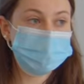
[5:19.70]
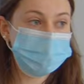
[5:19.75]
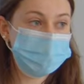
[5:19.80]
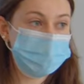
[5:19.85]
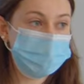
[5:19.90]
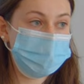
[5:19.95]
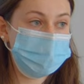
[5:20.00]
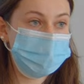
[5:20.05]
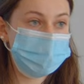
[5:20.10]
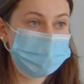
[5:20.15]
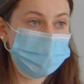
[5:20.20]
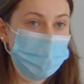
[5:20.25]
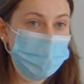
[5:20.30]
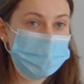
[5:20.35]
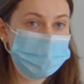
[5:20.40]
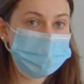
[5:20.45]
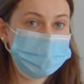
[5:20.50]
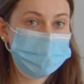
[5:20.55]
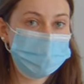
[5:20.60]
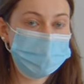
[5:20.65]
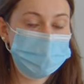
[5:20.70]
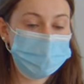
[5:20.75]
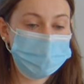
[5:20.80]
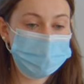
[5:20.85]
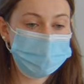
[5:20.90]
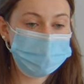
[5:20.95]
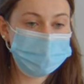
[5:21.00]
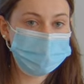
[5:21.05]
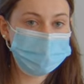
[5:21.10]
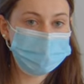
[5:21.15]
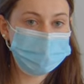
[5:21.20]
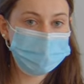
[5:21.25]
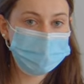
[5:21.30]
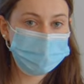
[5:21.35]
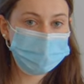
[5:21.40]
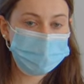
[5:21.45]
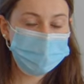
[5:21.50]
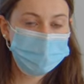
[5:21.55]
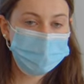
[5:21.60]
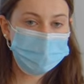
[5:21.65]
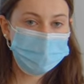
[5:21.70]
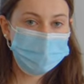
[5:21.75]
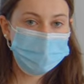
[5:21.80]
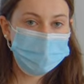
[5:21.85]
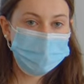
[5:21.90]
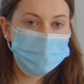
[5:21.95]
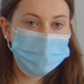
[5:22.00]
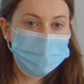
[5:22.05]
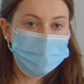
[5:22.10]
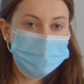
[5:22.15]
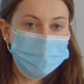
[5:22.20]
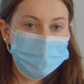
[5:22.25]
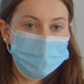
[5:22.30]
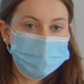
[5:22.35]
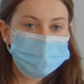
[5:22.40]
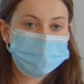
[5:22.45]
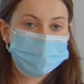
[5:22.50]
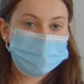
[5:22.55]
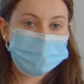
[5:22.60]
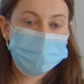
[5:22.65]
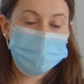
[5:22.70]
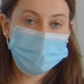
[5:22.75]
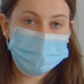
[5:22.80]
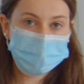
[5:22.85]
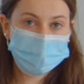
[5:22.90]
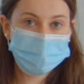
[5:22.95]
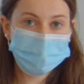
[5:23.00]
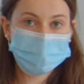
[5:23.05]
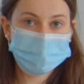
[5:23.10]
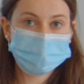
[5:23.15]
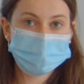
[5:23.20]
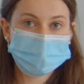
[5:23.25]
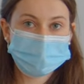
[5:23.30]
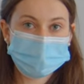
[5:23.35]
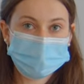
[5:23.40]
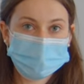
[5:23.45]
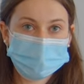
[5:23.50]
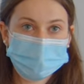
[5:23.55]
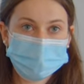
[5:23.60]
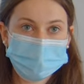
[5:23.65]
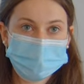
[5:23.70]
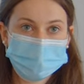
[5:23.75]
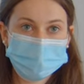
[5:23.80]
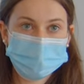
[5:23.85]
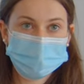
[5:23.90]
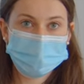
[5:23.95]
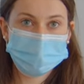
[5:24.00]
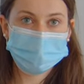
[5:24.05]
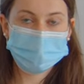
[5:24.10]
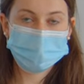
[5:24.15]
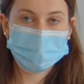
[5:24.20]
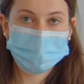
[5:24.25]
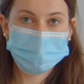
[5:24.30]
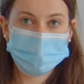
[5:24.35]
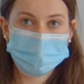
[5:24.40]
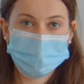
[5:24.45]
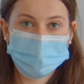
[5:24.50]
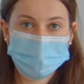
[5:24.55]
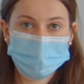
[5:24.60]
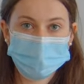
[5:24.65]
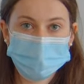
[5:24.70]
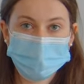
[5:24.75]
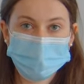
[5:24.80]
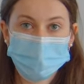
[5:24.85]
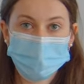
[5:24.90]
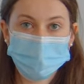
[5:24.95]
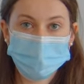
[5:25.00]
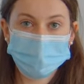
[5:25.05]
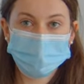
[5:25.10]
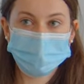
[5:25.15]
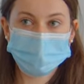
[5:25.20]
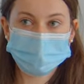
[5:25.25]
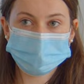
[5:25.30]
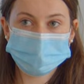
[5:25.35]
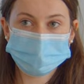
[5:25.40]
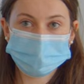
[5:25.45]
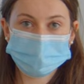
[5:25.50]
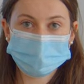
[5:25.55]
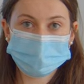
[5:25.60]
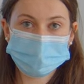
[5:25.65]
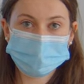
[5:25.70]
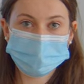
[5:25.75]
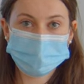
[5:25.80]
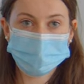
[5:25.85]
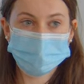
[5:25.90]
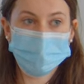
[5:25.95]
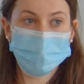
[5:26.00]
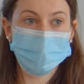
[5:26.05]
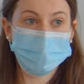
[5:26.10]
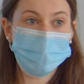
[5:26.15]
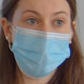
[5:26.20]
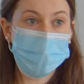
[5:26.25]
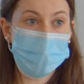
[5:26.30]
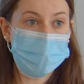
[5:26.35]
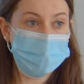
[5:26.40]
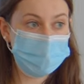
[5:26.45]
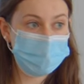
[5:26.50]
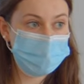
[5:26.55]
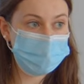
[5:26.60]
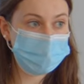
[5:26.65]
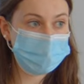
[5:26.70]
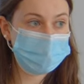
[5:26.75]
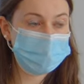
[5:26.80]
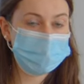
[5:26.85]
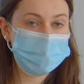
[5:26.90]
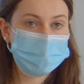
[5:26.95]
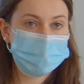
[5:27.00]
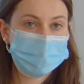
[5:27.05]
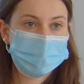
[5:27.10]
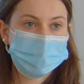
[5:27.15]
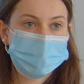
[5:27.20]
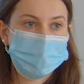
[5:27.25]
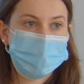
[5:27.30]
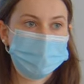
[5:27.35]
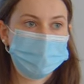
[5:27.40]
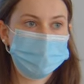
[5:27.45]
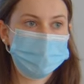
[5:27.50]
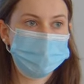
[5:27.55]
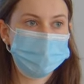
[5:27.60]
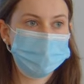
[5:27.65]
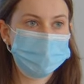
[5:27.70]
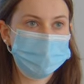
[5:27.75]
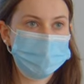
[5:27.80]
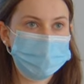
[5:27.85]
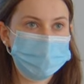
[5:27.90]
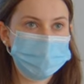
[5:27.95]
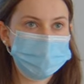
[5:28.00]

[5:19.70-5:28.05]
an, a graph of the behaviors seen and the number of visits seen per hour um,